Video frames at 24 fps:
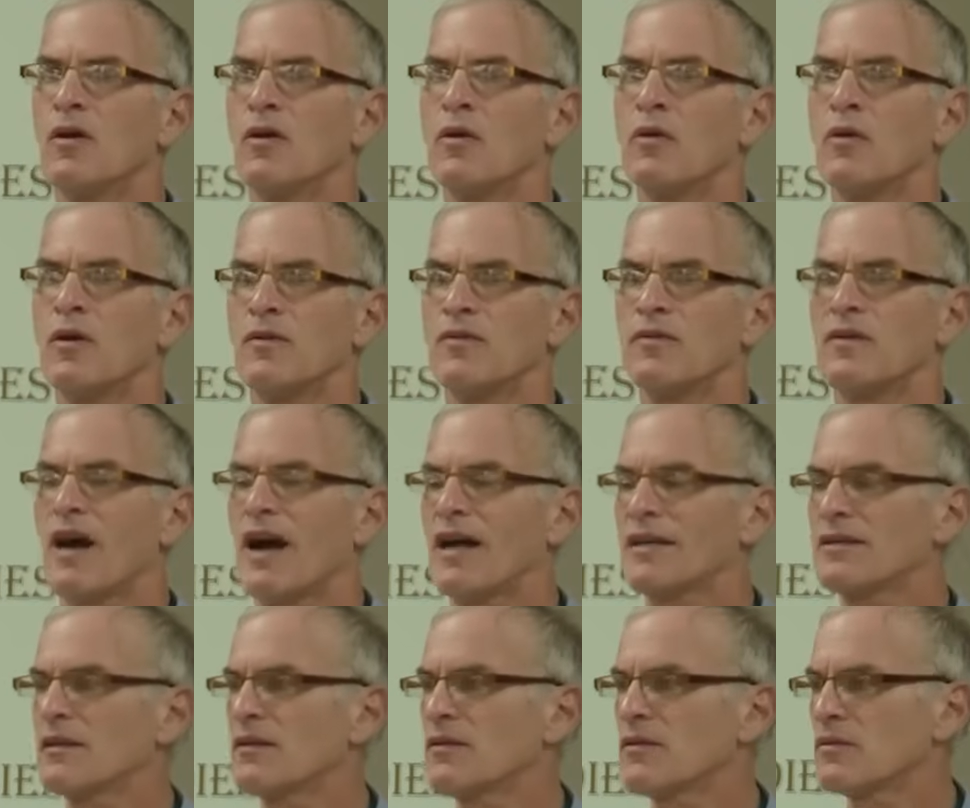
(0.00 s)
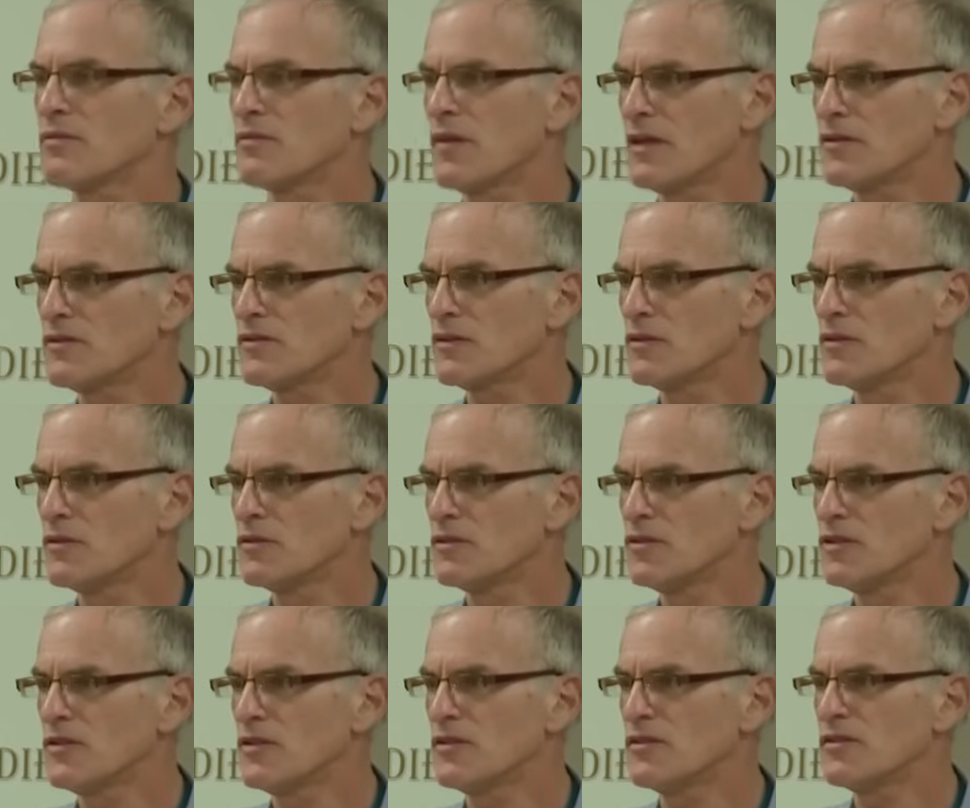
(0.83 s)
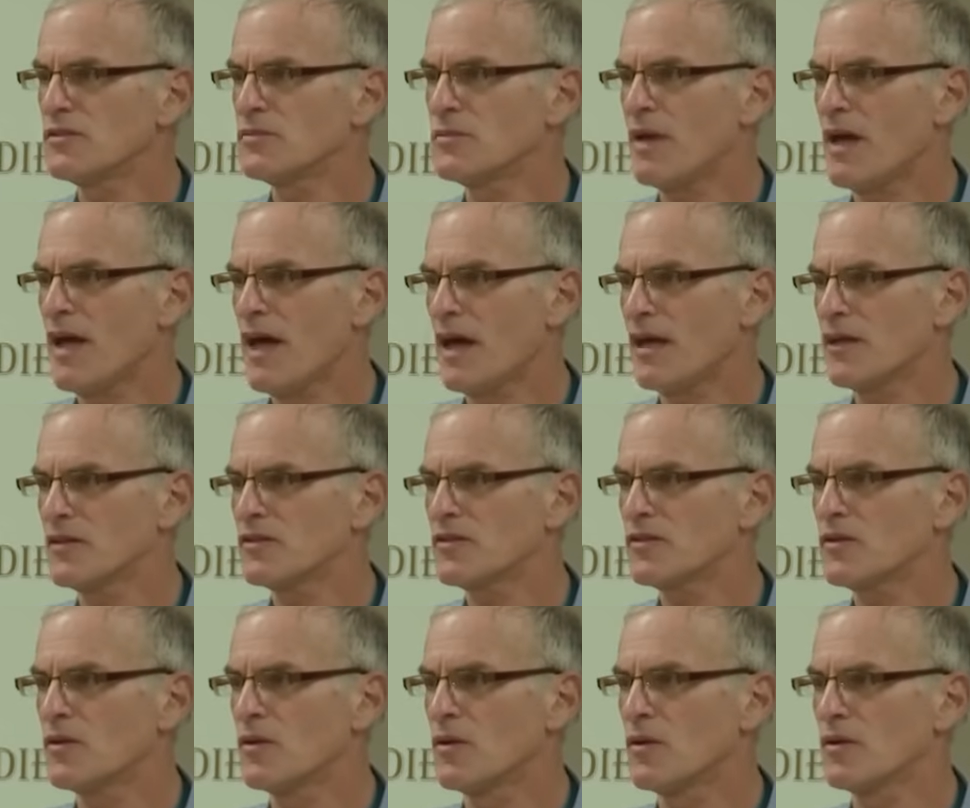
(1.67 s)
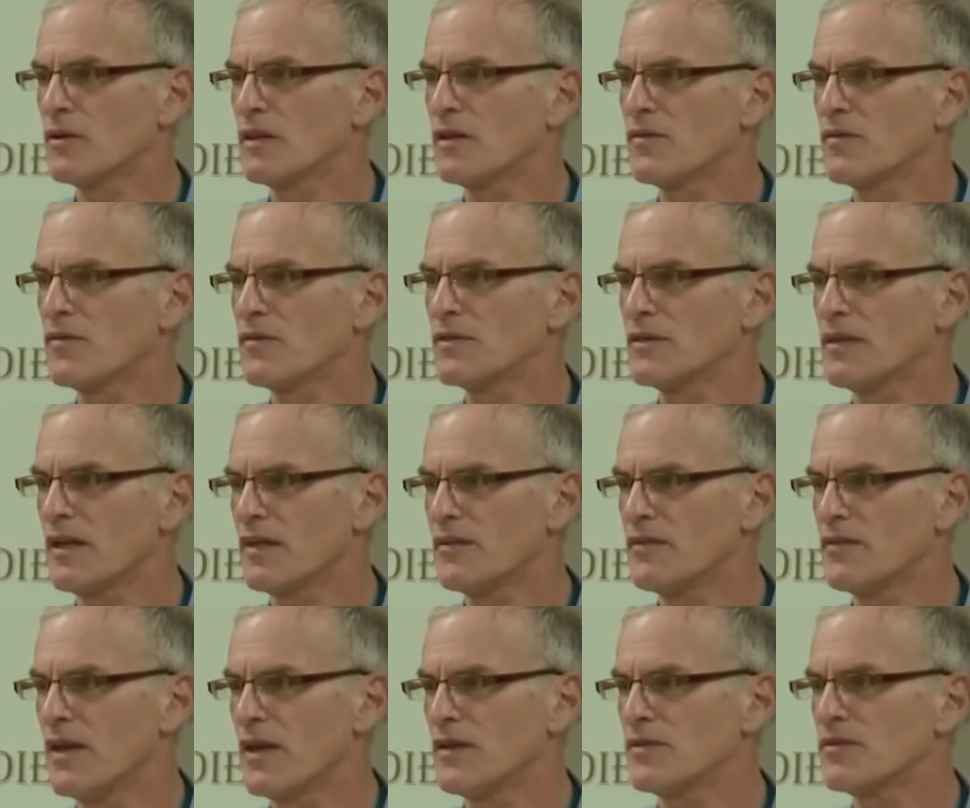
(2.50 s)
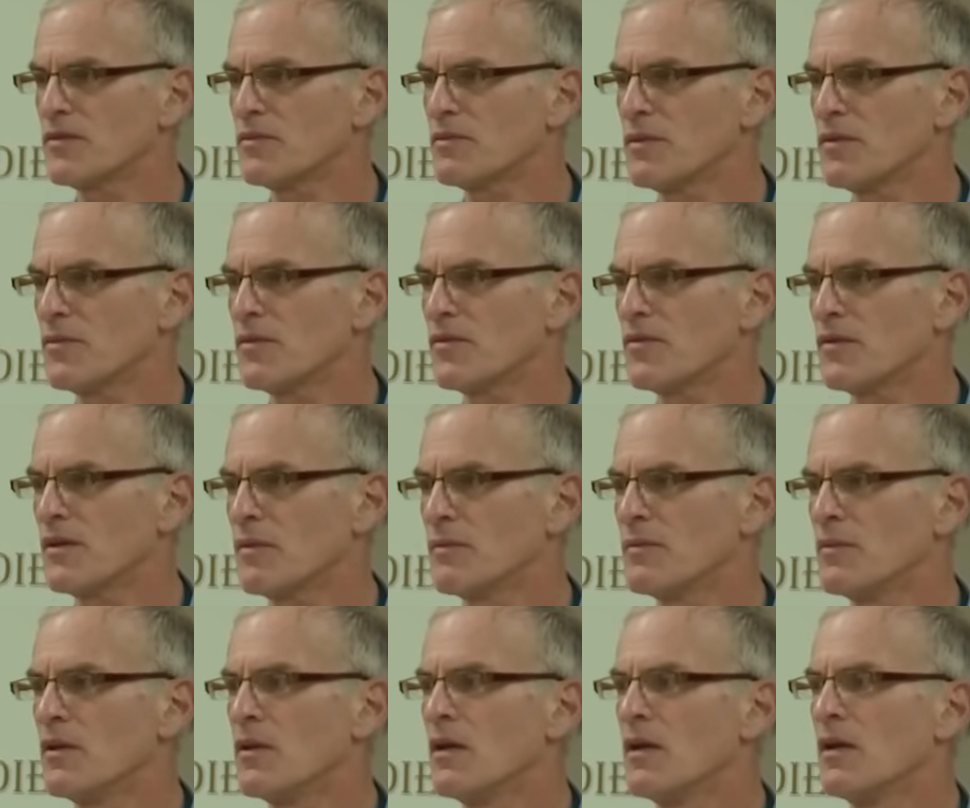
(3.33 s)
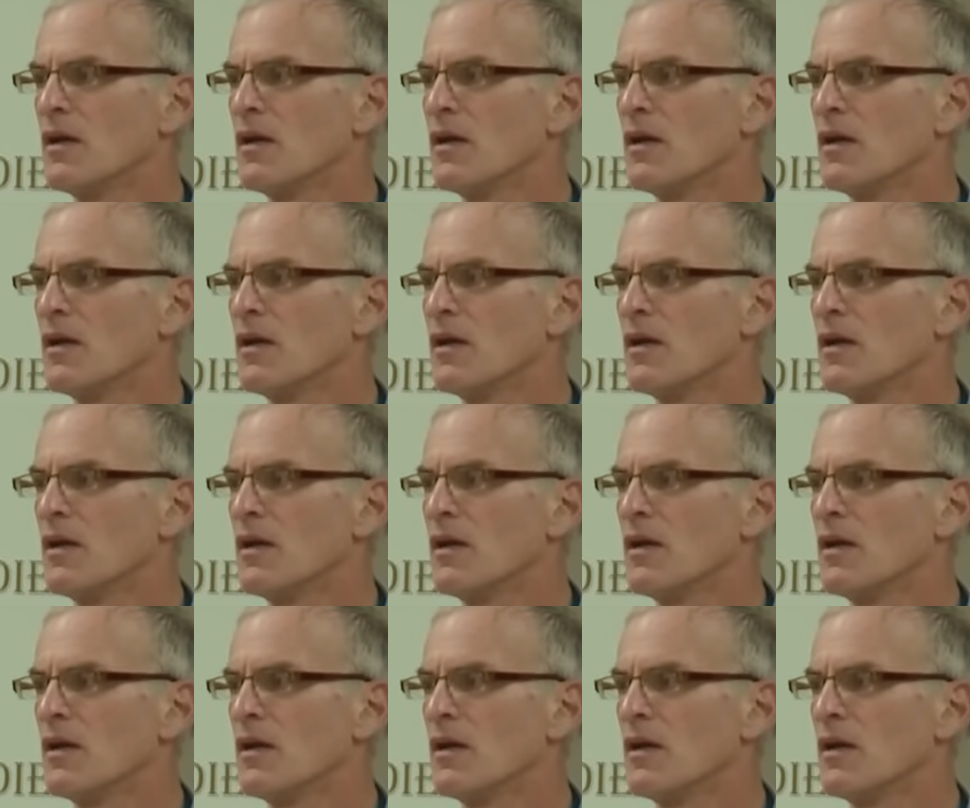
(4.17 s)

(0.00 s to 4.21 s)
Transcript: who have gotten the resolutions passed calling for divestment from